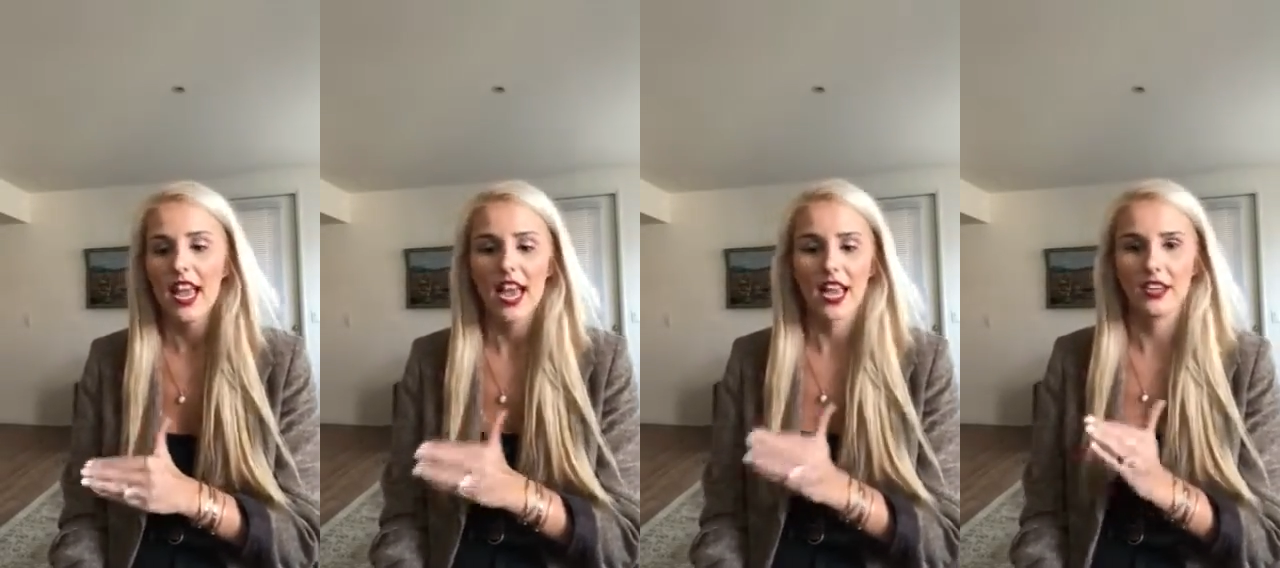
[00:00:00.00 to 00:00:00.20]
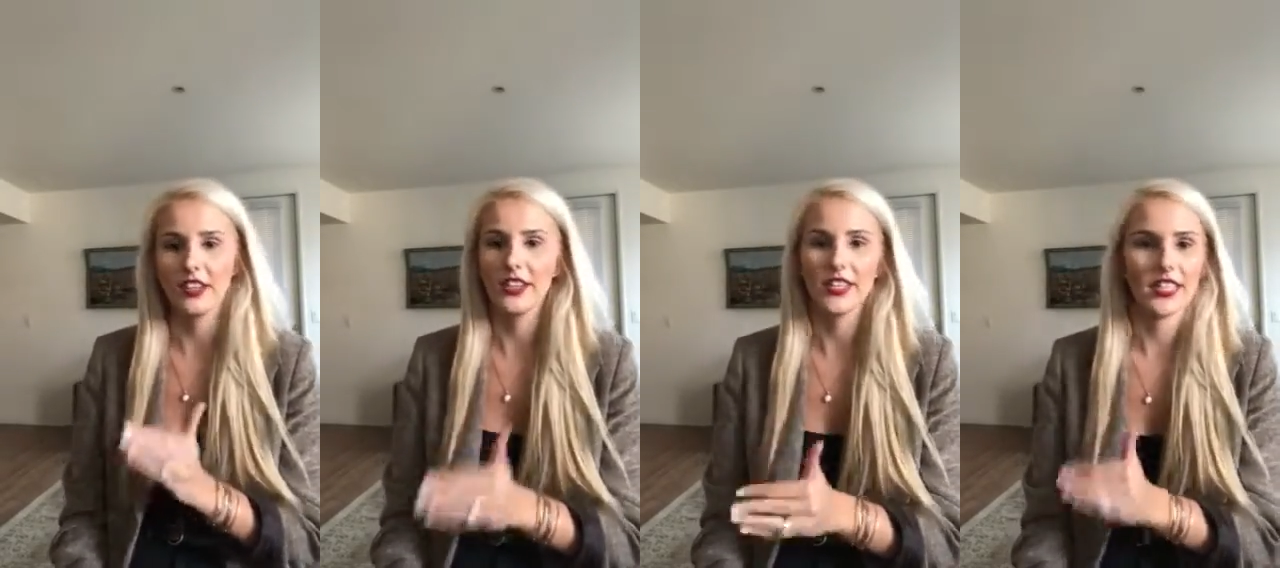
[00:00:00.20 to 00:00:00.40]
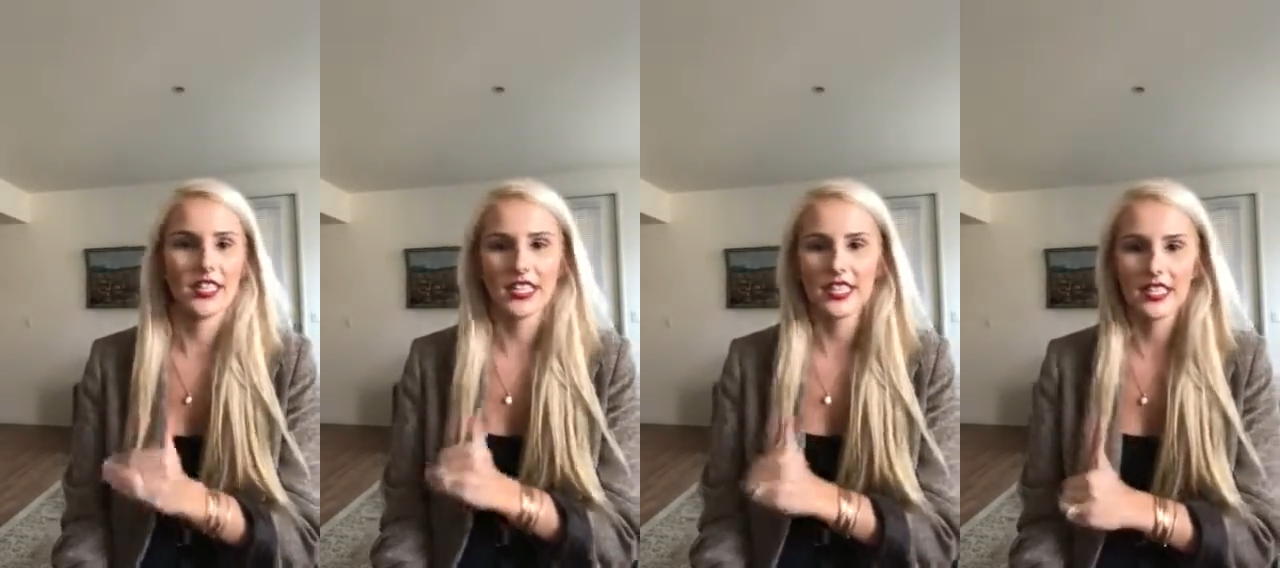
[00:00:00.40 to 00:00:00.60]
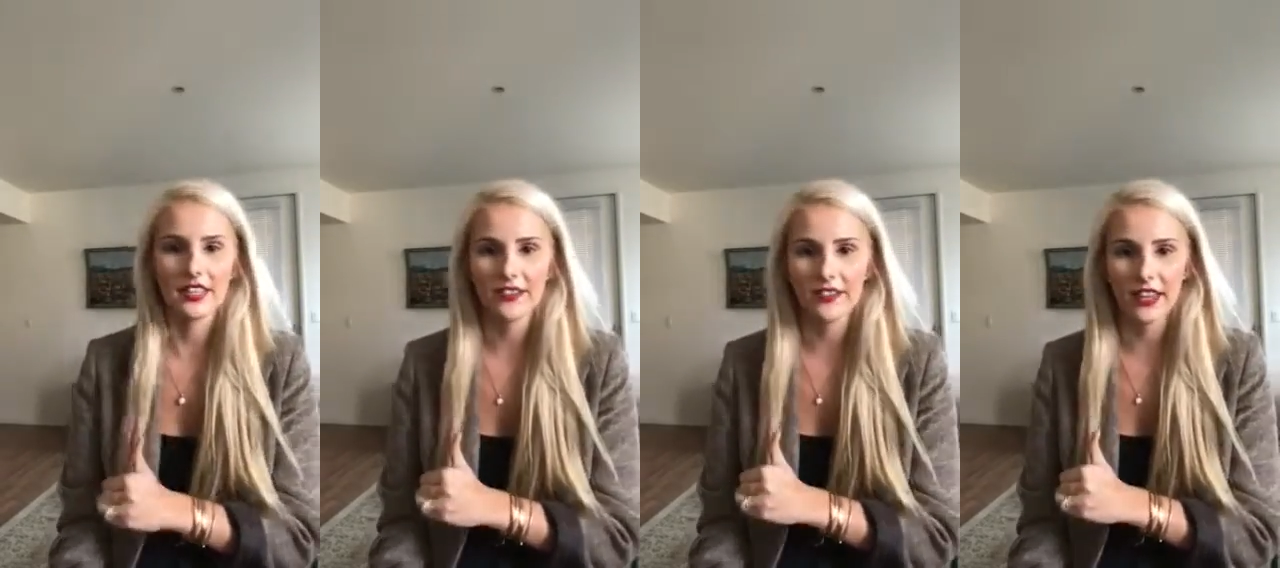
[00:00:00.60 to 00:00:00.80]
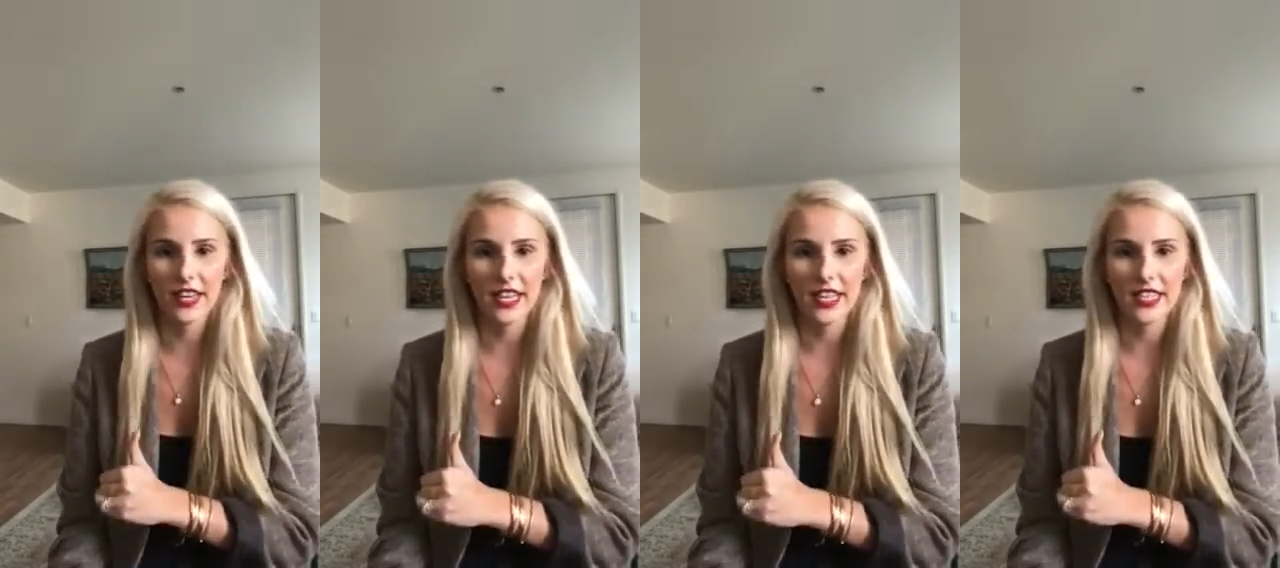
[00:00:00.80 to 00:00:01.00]
and your
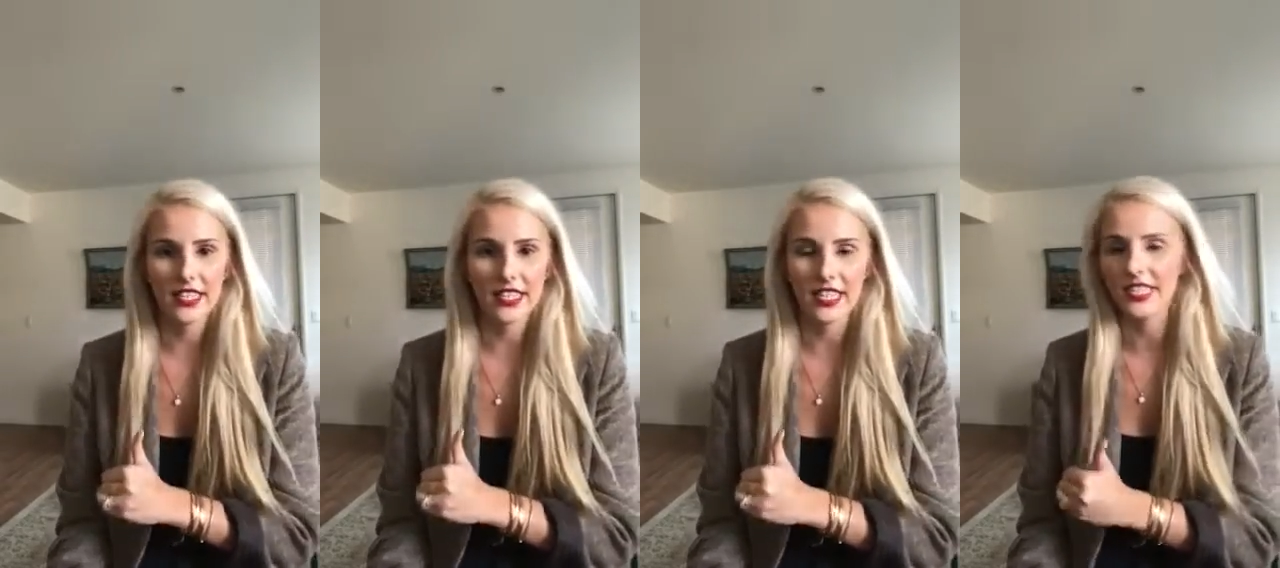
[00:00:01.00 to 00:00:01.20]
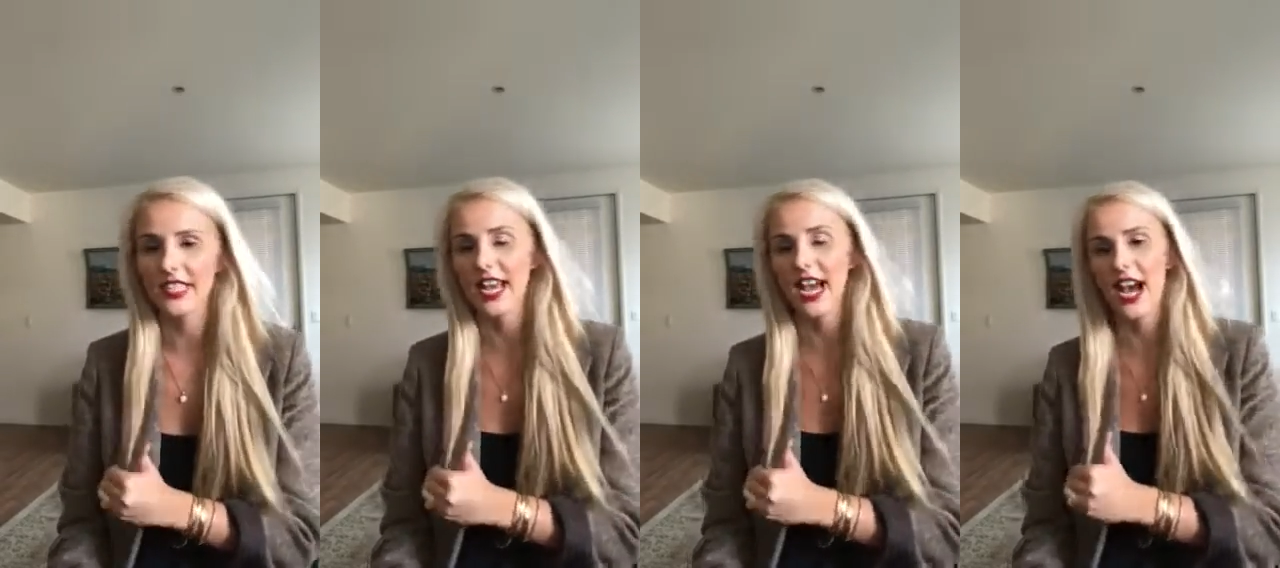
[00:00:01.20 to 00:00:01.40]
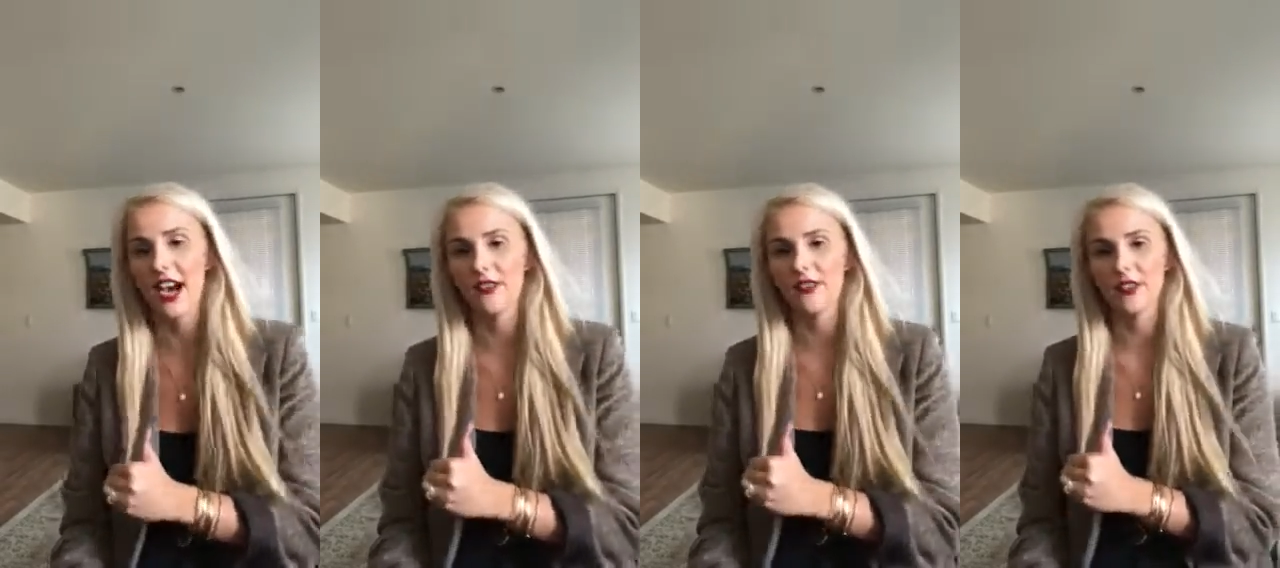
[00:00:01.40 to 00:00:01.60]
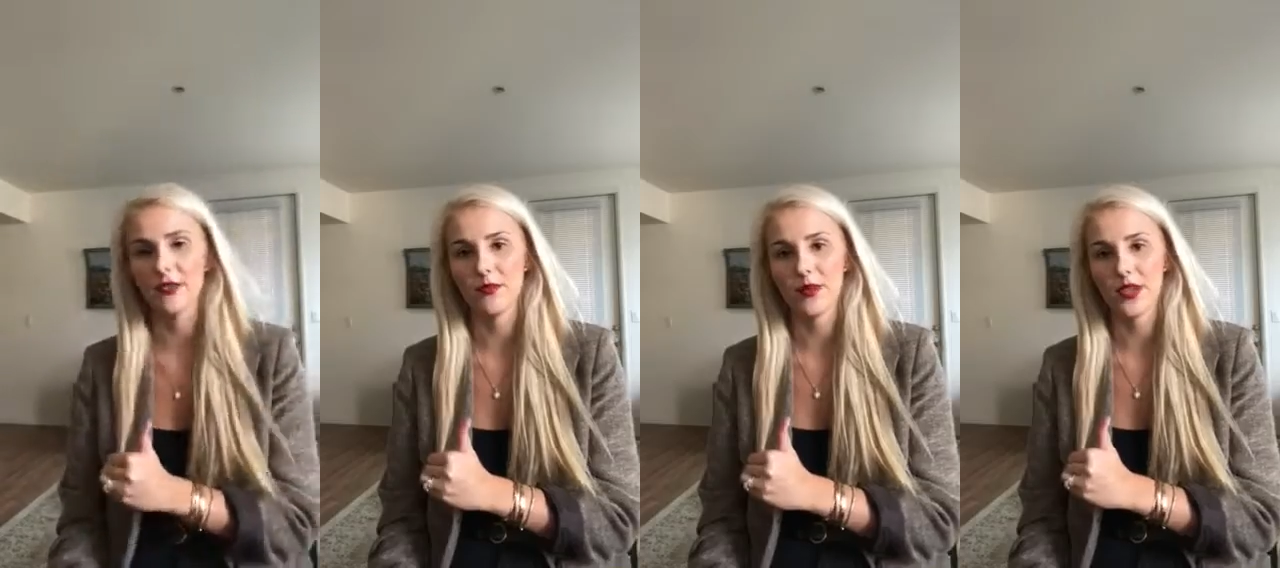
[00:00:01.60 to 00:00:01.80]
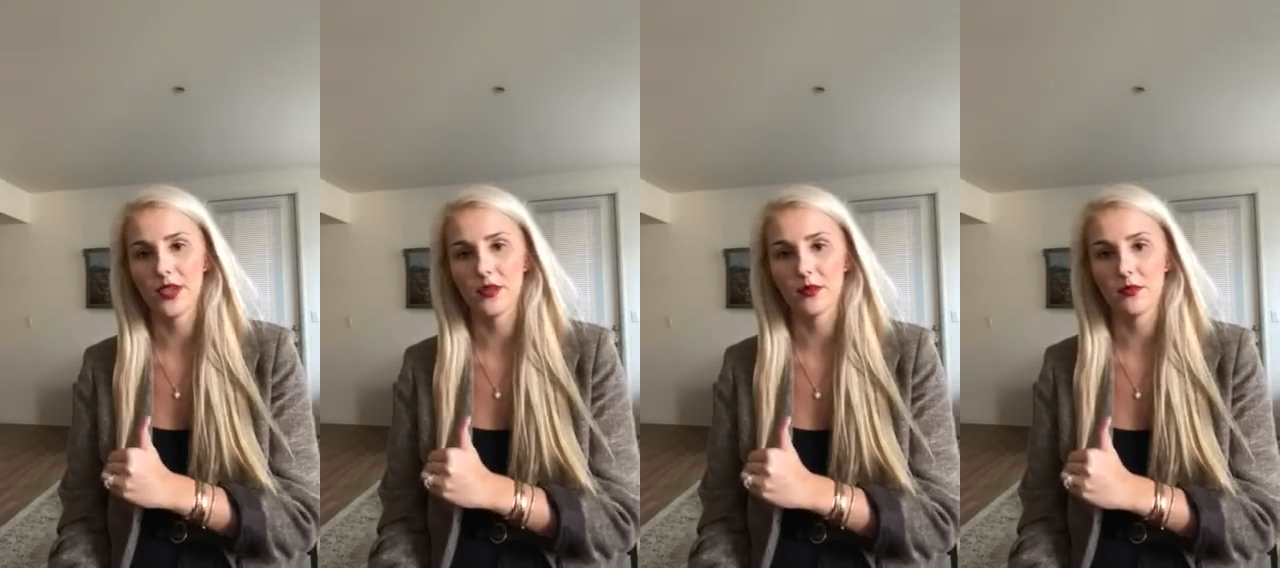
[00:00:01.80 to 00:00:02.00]
significance doesn't have to
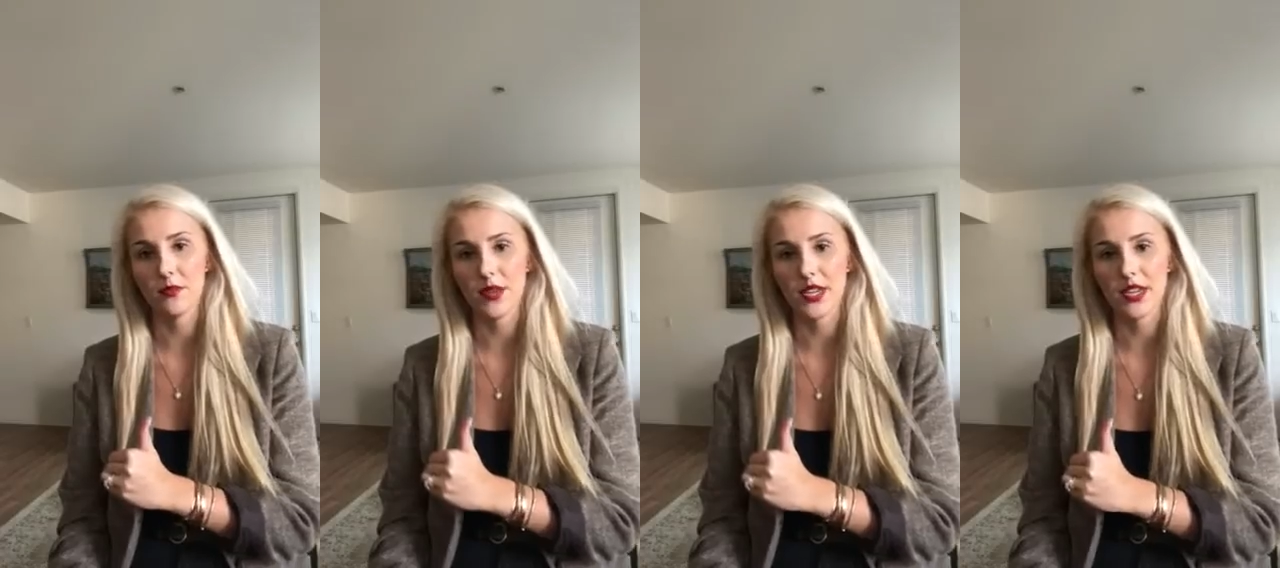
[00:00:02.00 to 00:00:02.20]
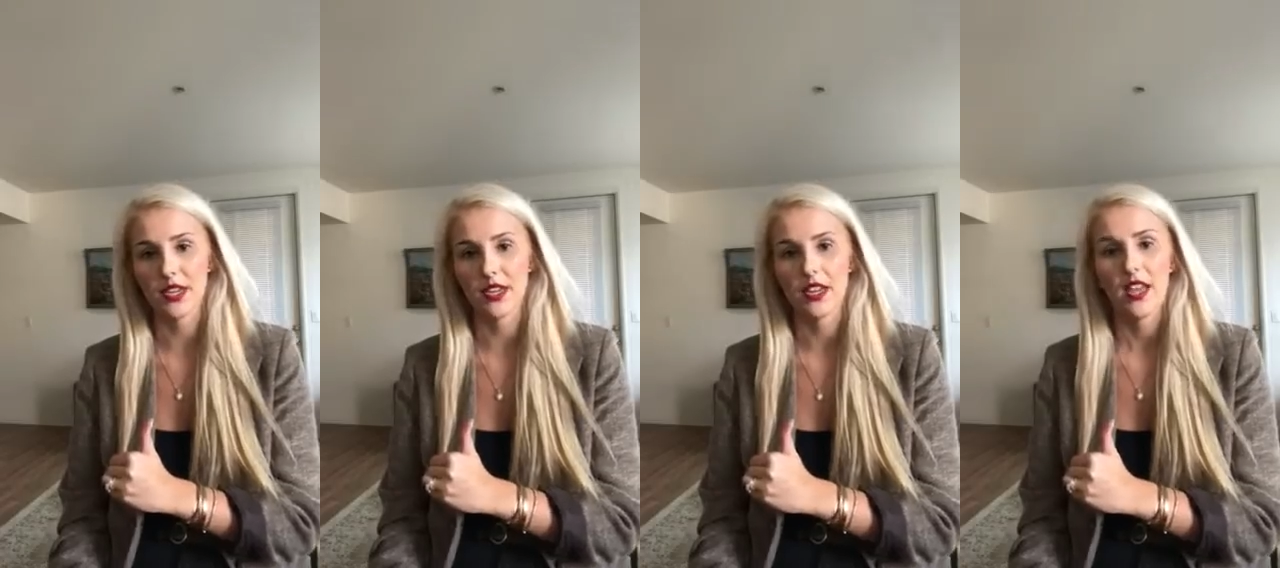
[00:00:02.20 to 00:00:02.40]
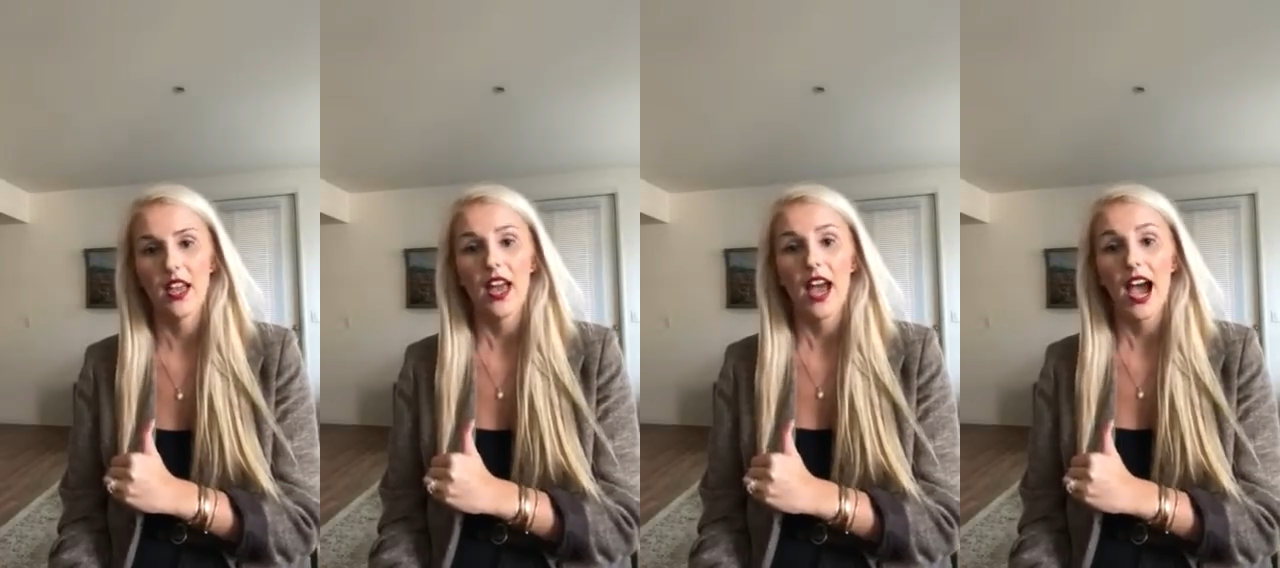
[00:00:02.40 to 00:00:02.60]
be your B.